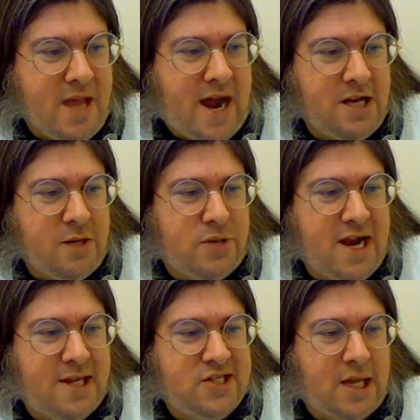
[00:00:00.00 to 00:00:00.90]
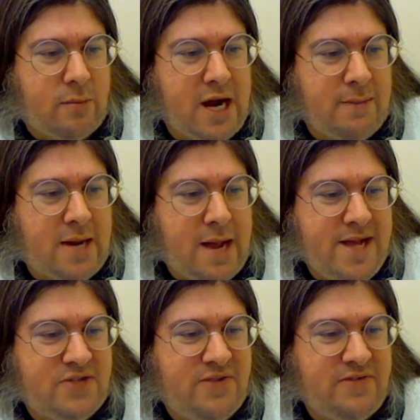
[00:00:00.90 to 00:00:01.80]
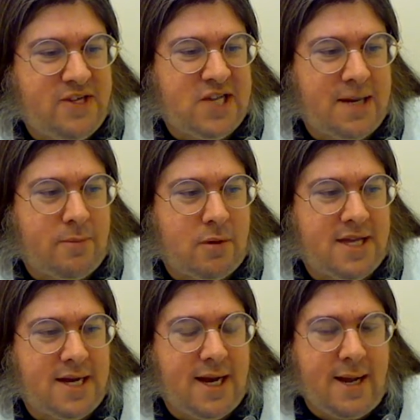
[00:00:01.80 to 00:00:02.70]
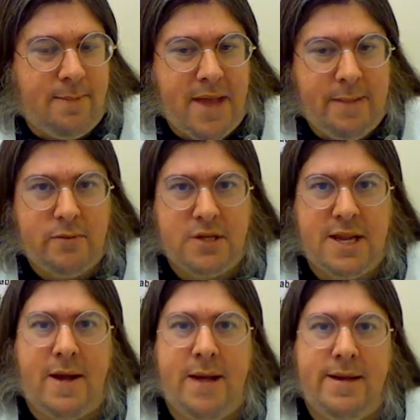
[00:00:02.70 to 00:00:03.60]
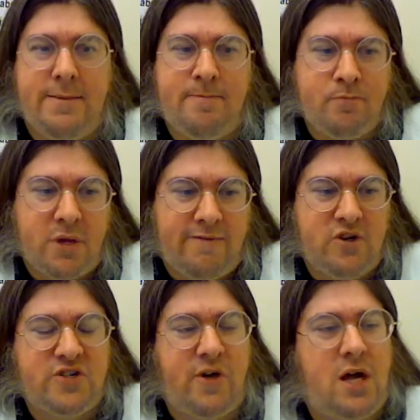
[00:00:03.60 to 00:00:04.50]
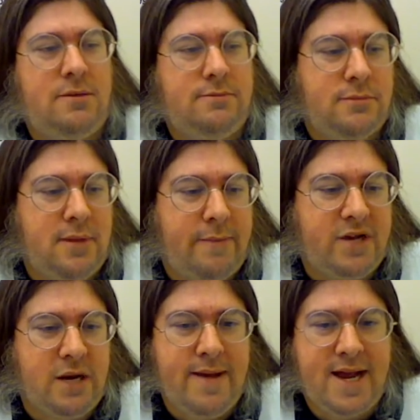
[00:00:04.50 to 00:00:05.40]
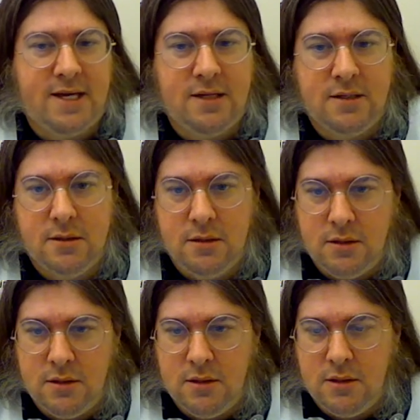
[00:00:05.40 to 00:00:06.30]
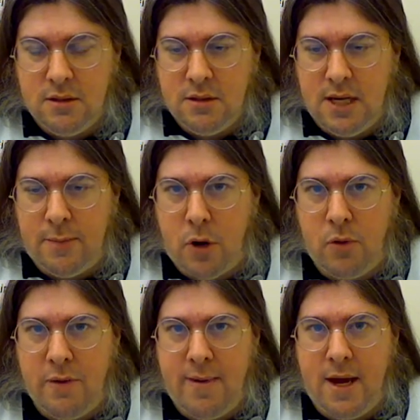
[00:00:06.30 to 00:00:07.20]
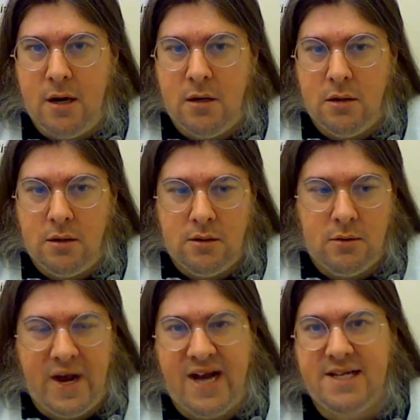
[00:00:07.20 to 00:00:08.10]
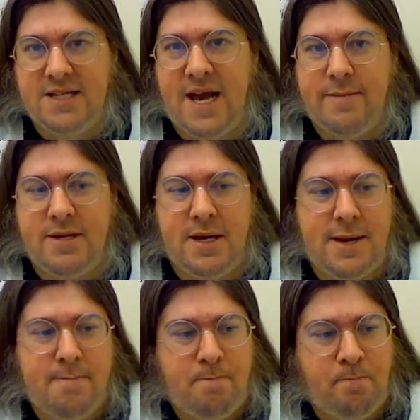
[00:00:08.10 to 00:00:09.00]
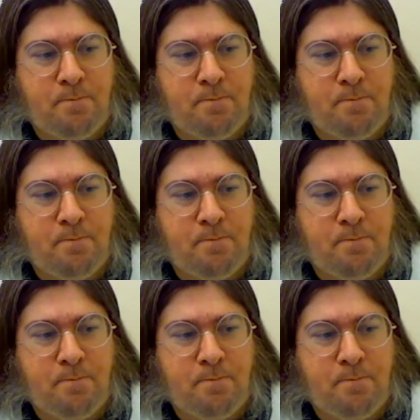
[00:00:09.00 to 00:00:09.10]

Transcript: How do you plan on celebrating Pie Man's 52nd birthday today? Happy birthday, Pie Man. First of all, I'm going to make an appropriate banner. Wait, I did that at midnight.